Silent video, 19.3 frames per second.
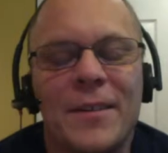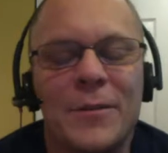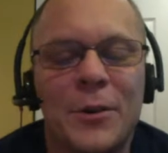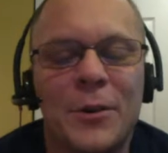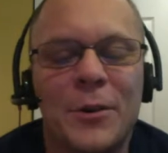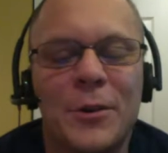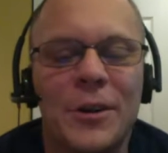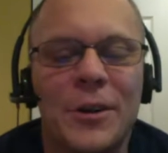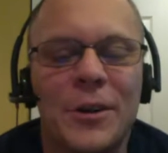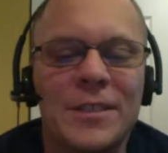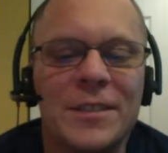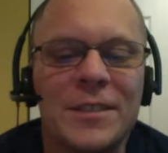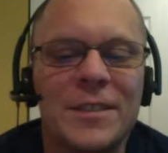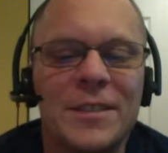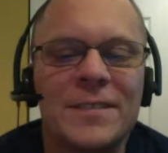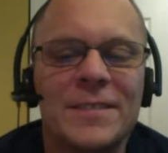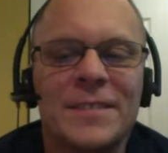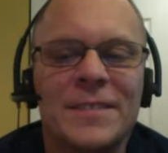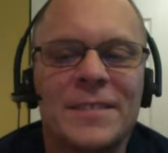course.
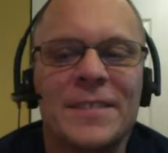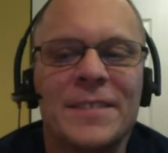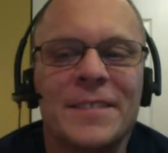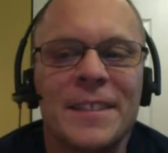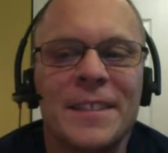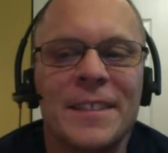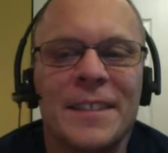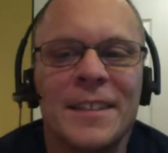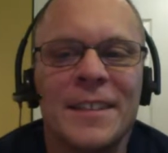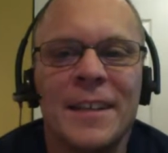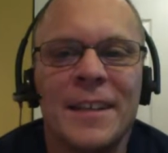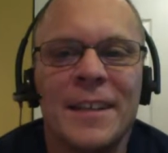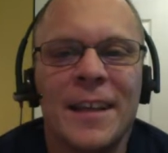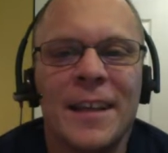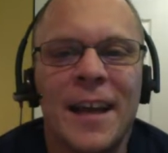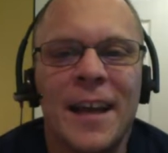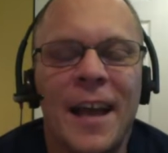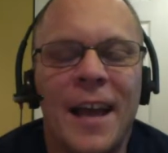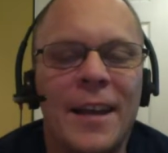
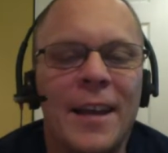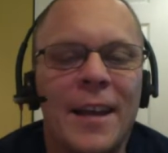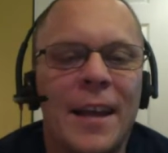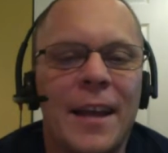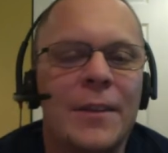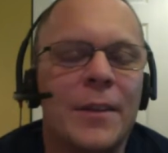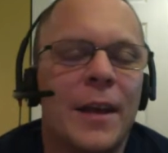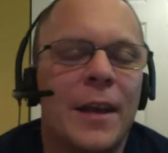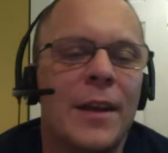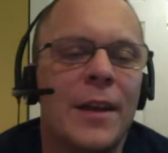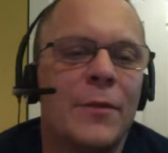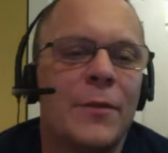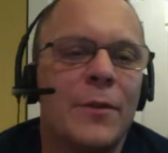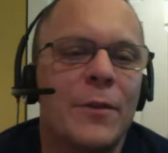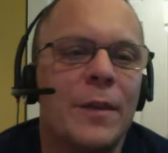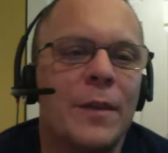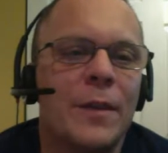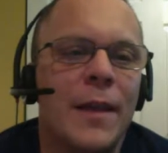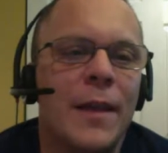And
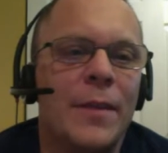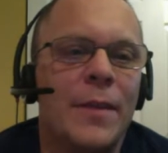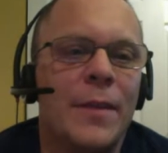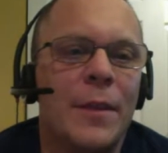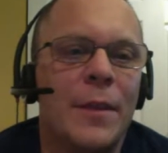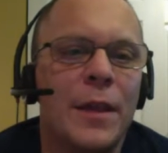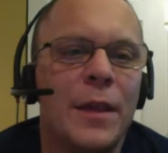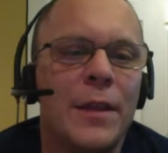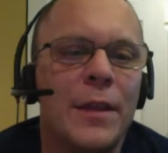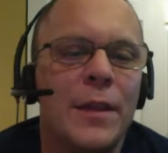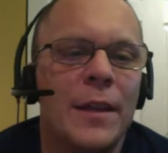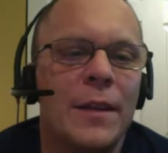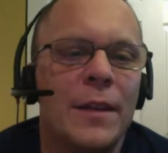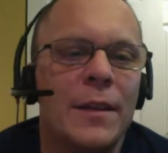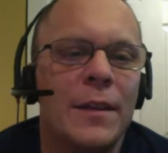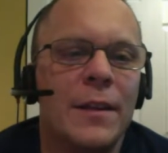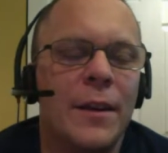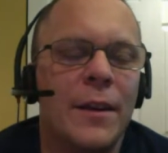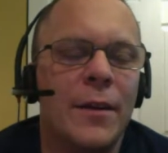the thing that
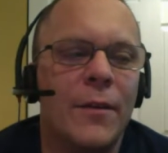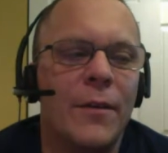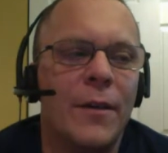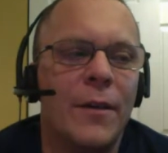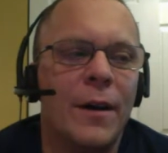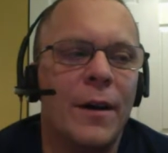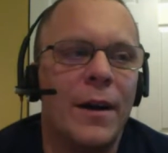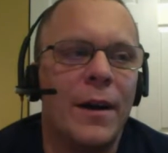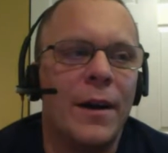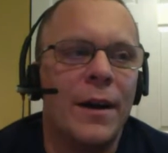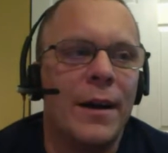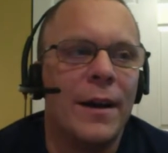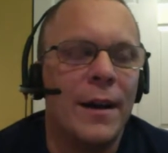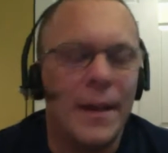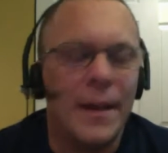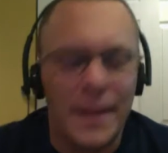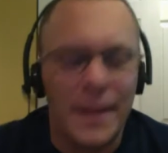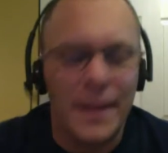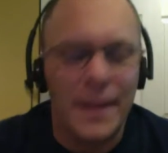
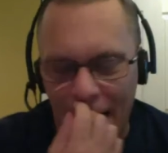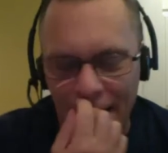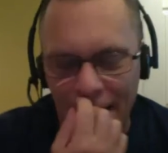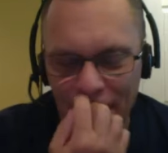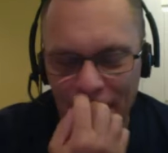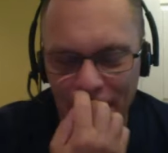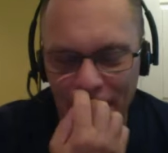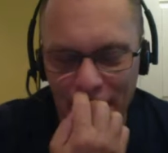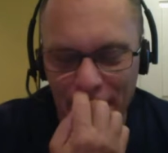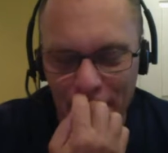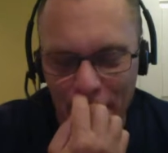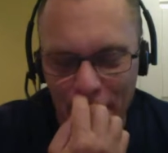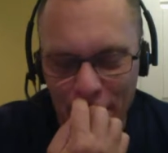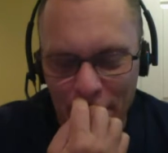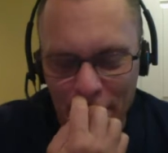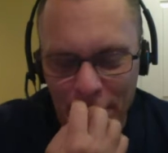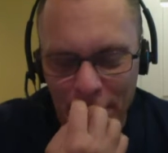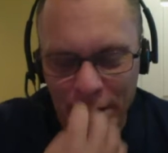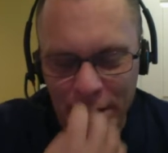I don't know
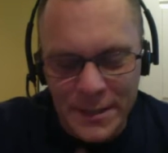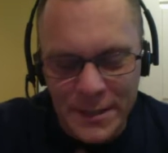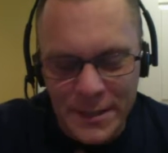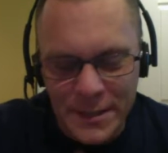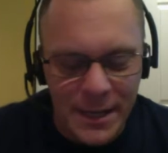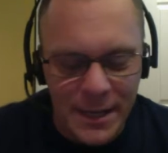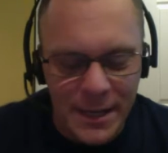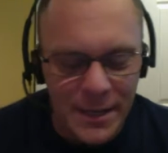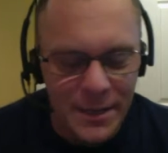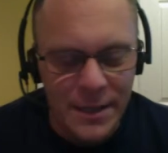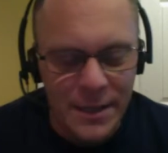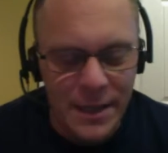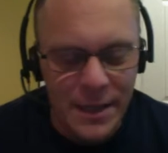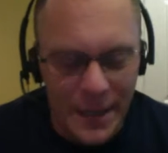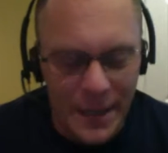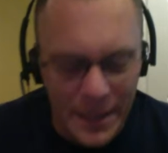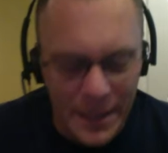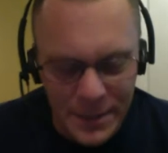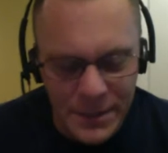whether this
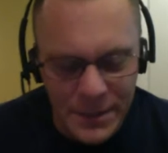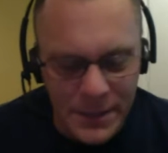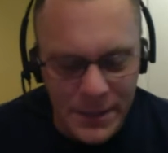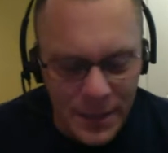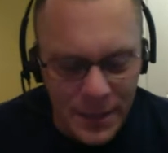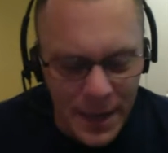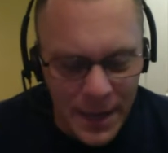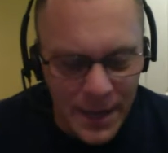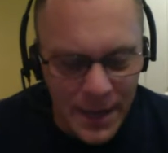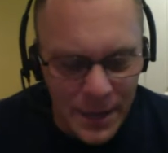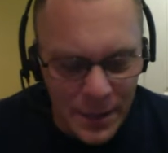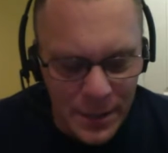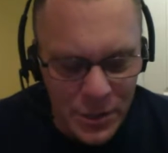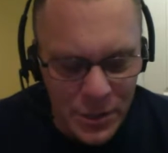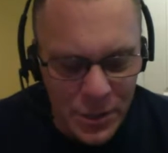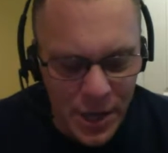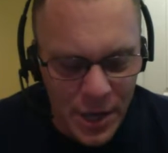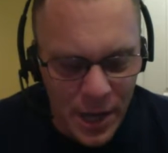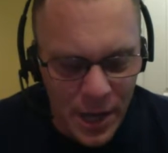is like
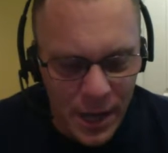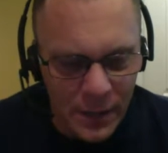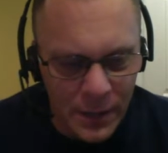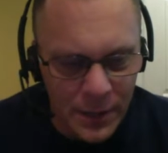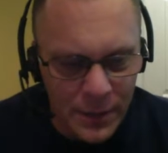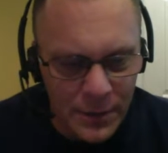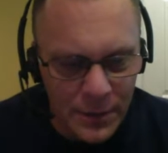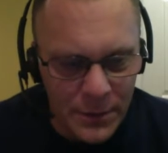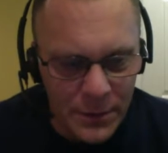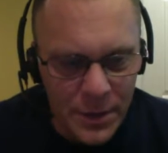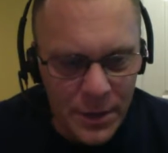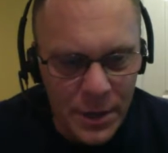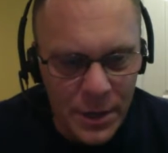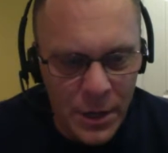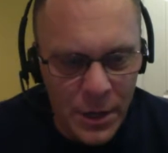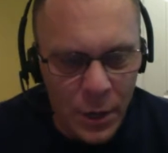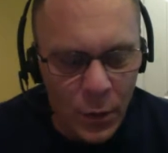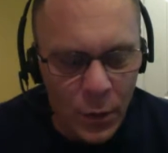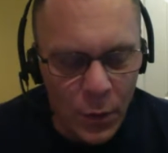Giallo
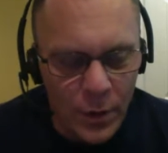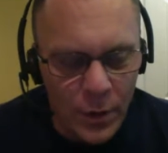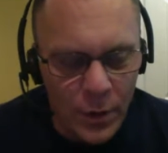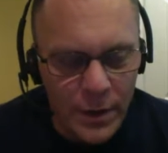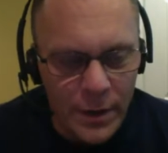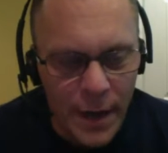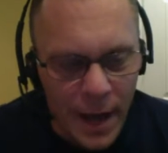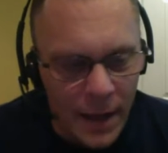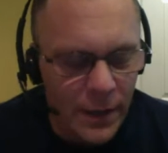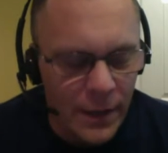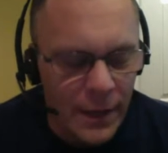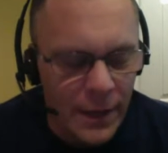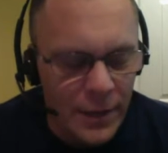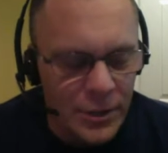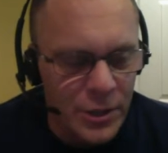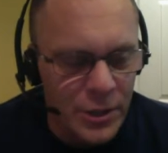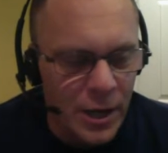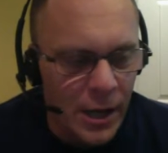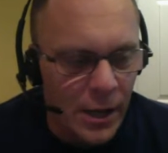or not like
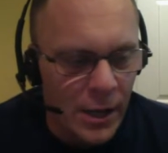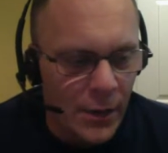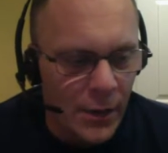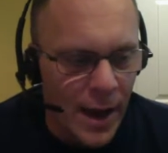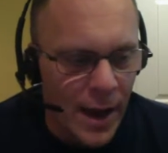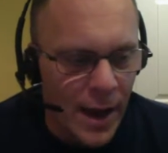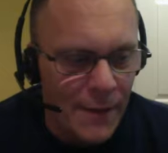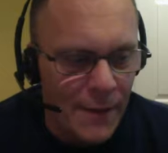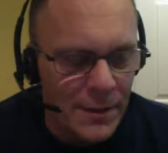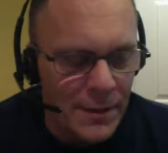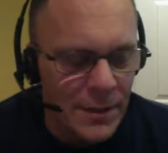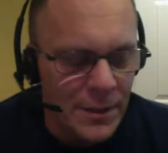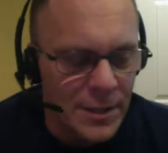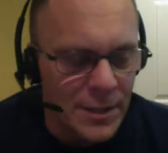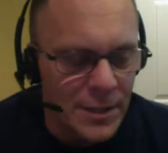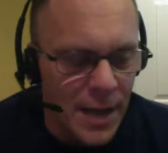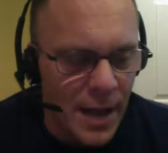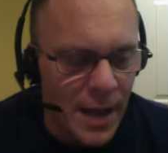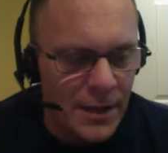Giallo. I haven't
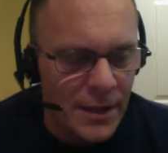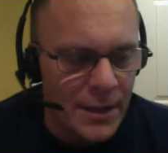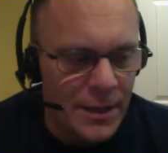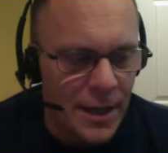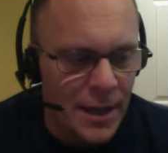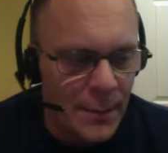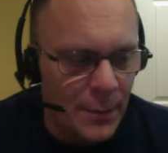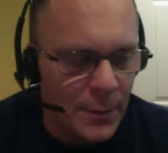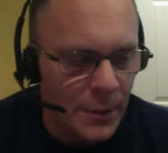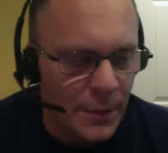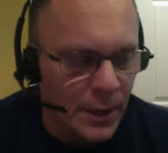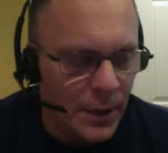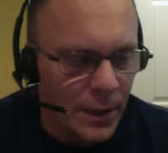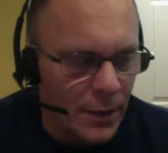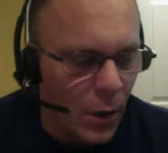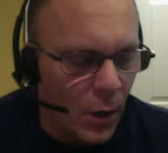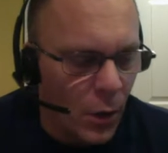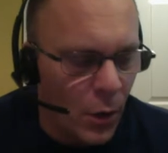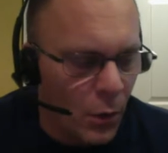decided yet, but like
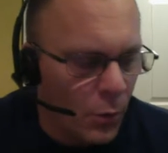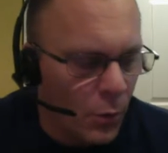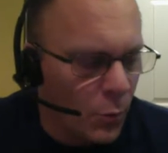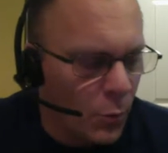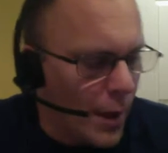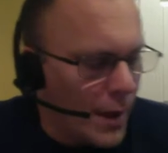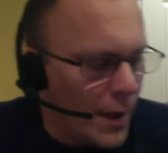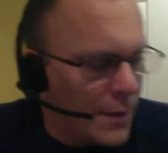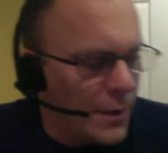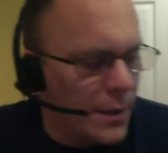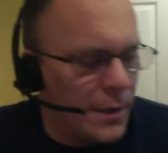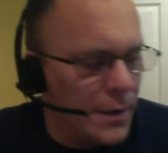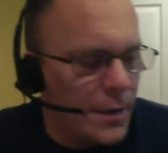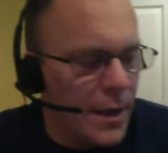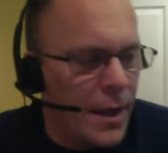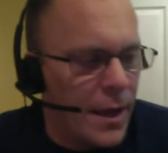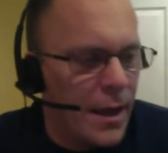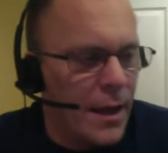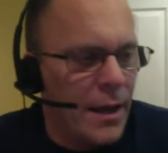the whole way that
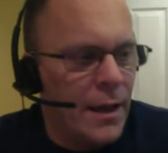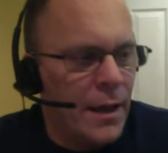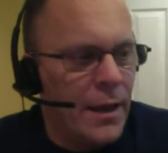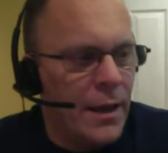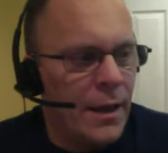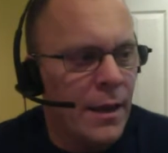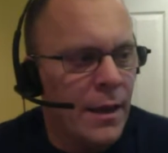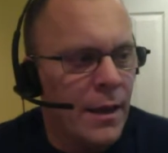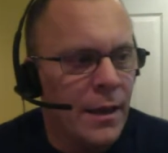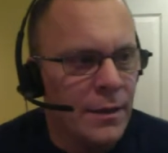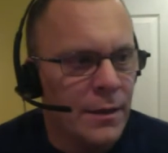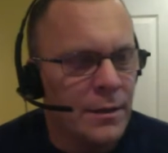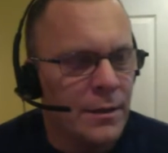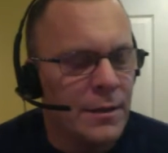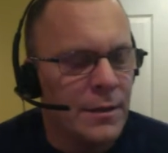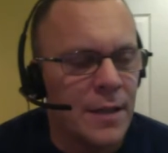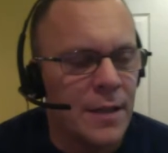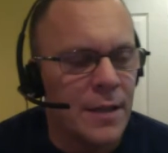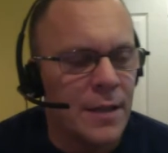they
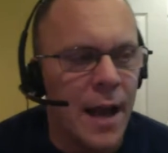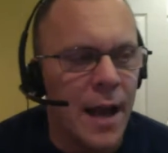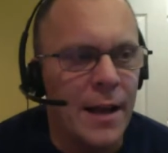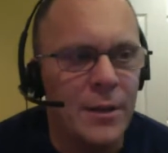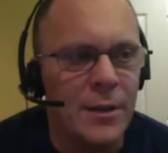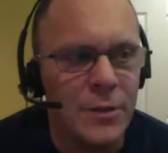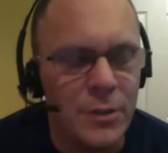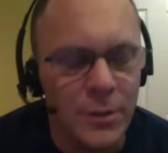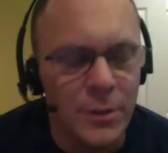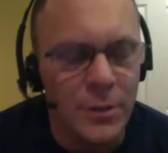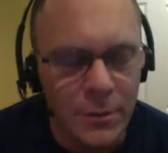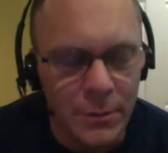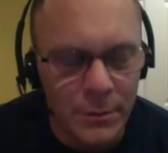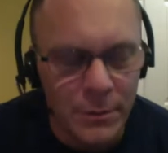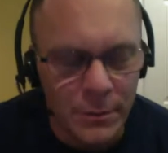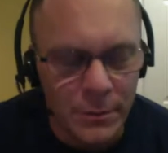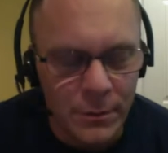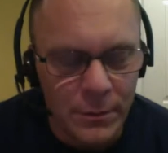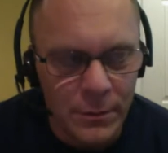decided
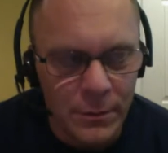to